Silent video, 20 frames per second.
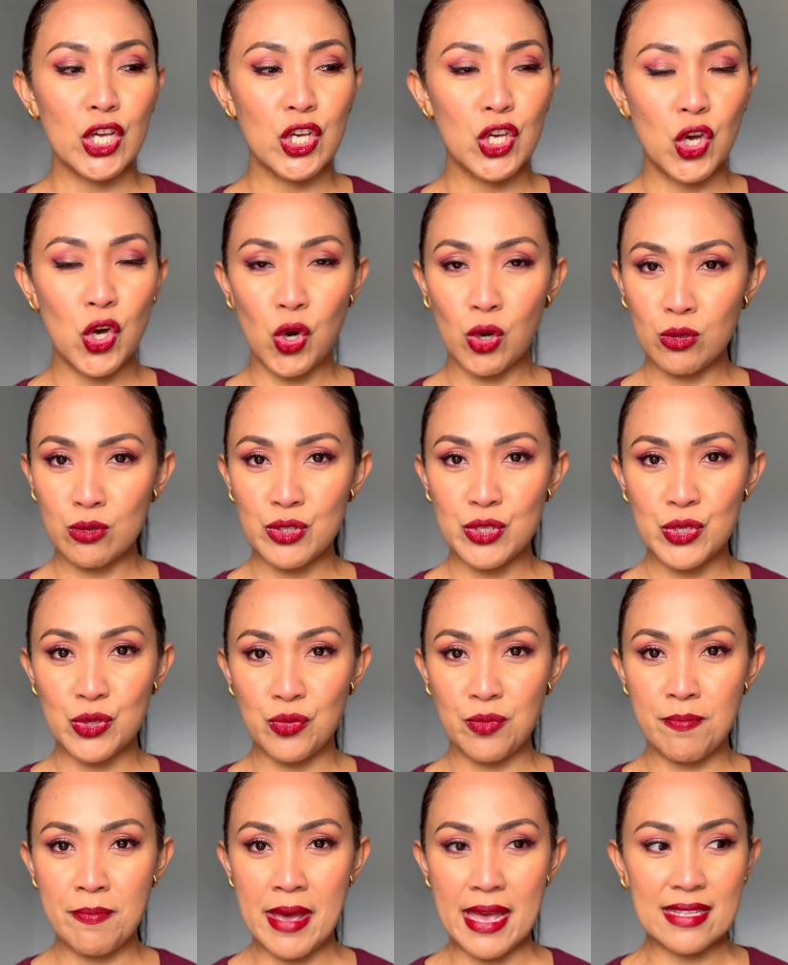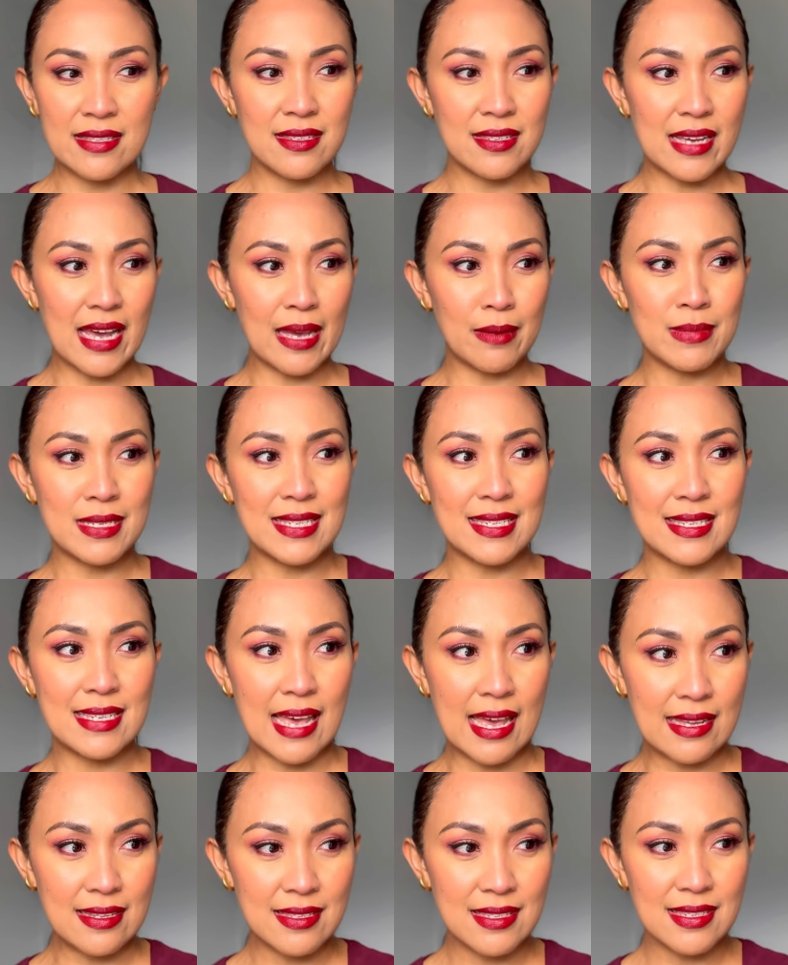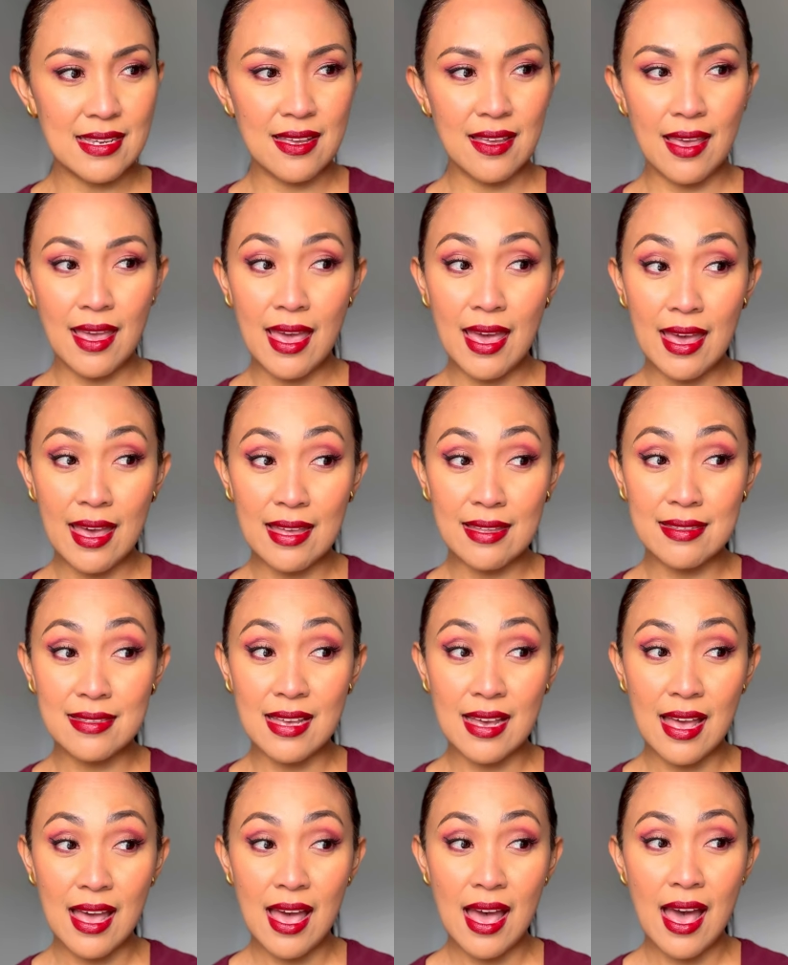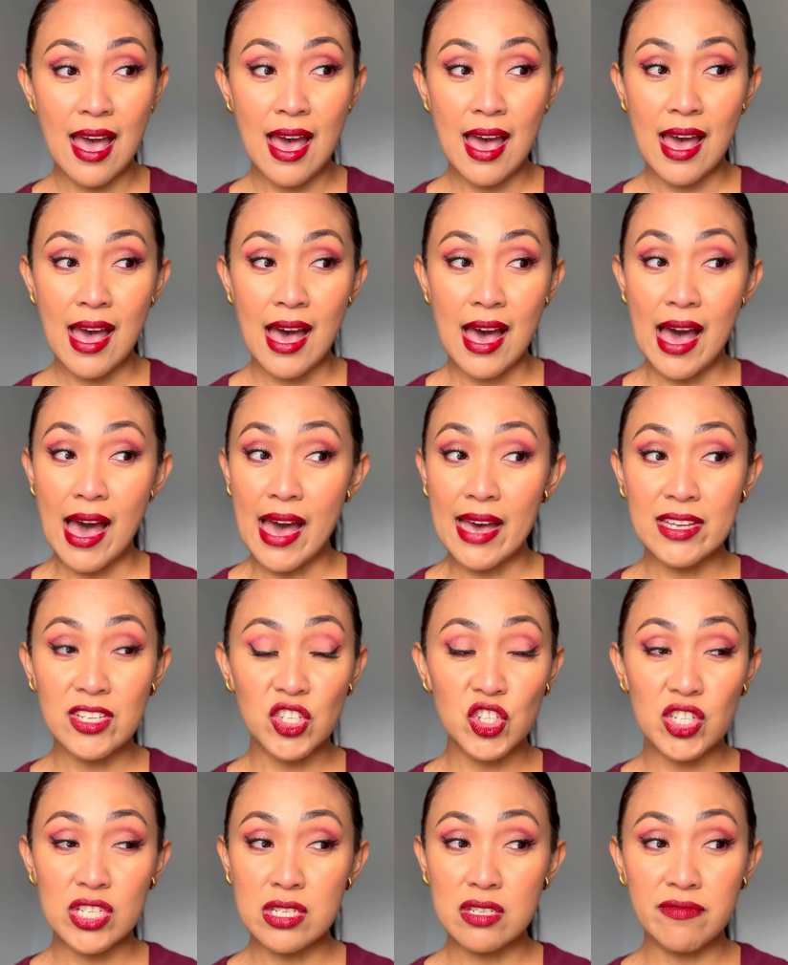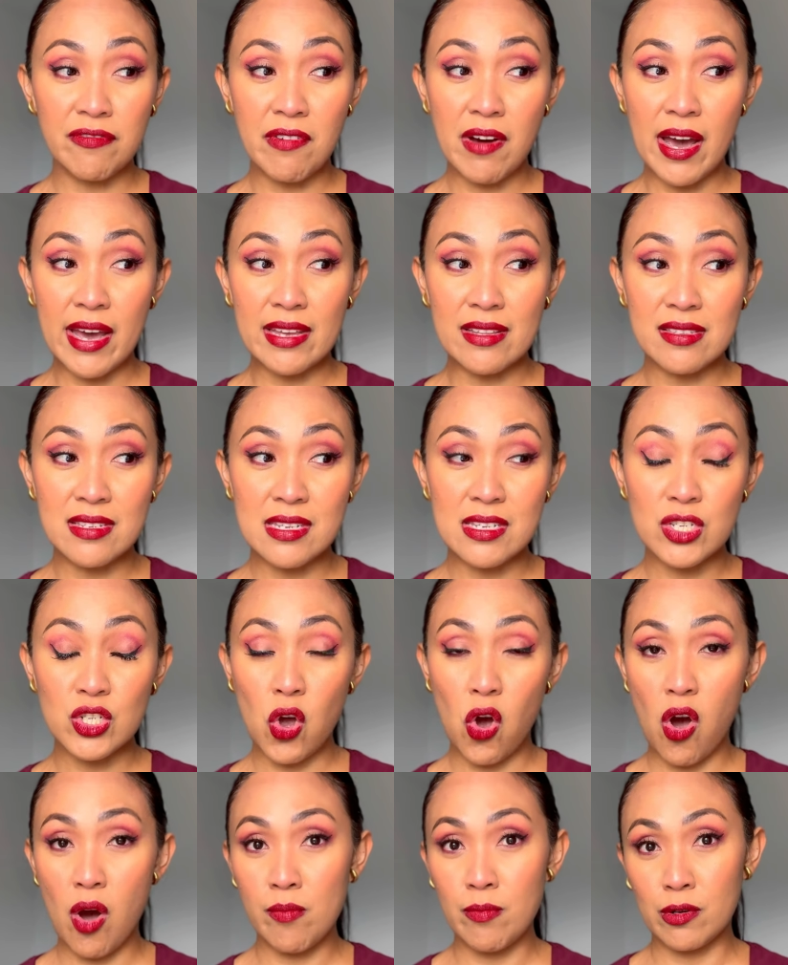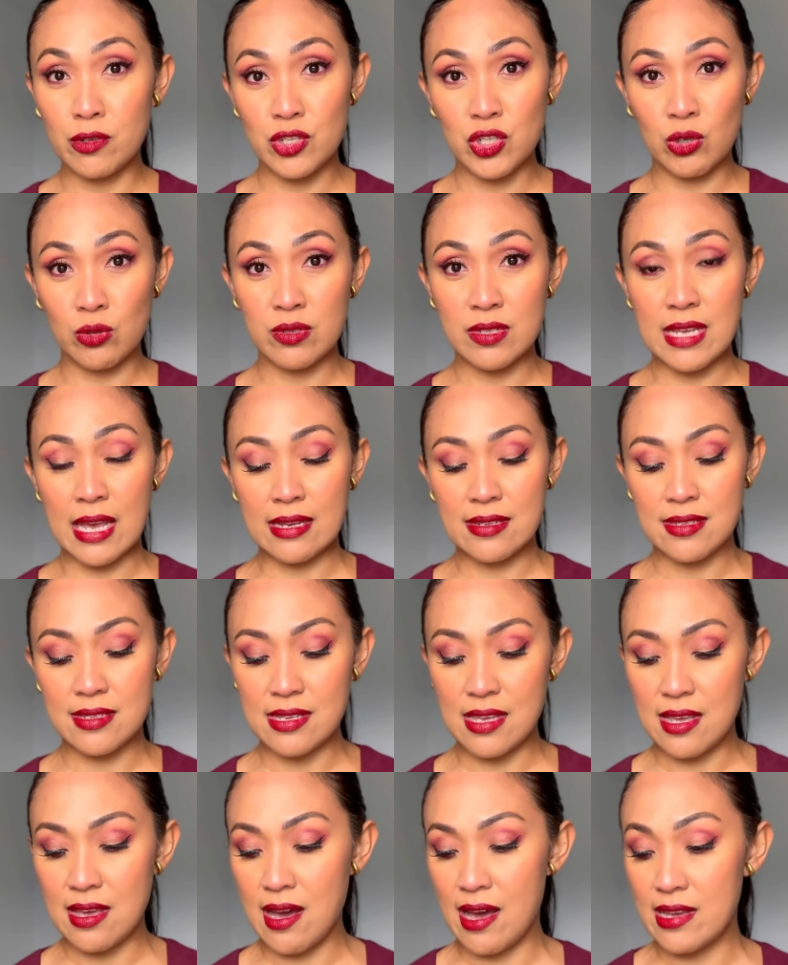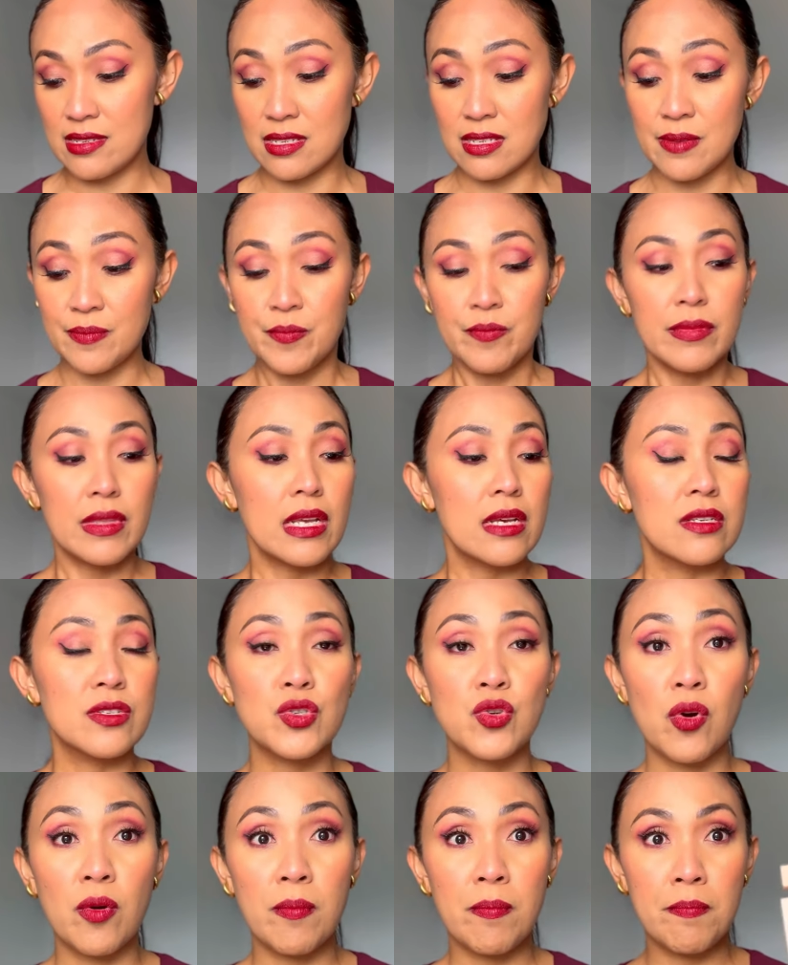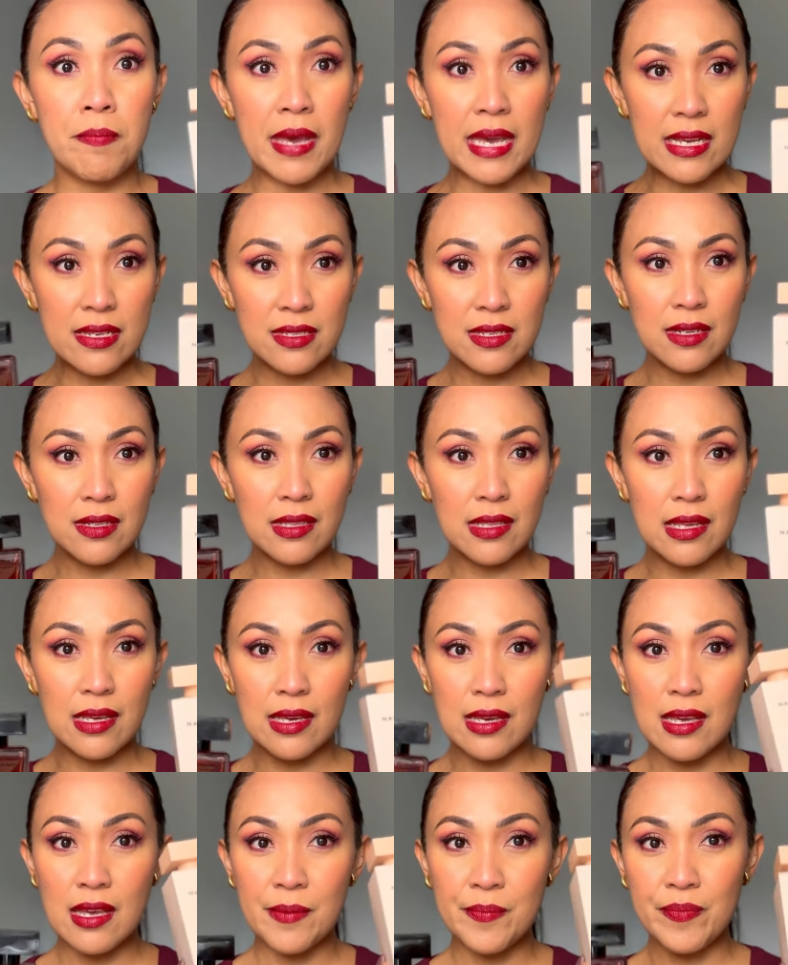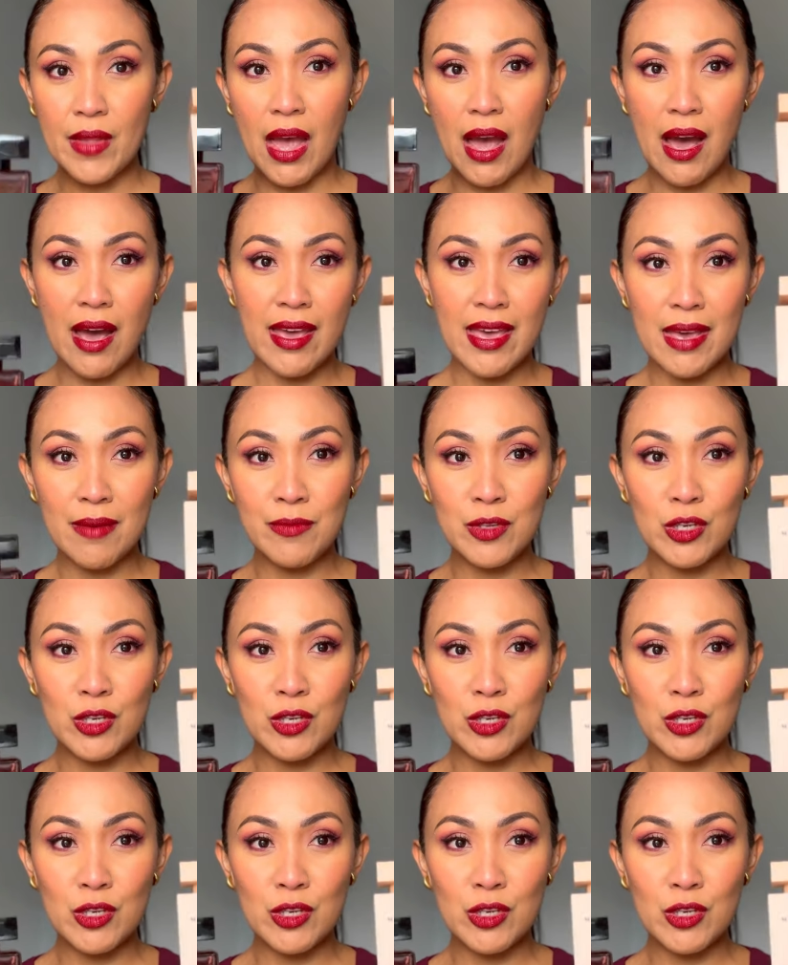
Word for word: go-to bedtime scent, and I just find this combo so sexy, guys. So basically, I am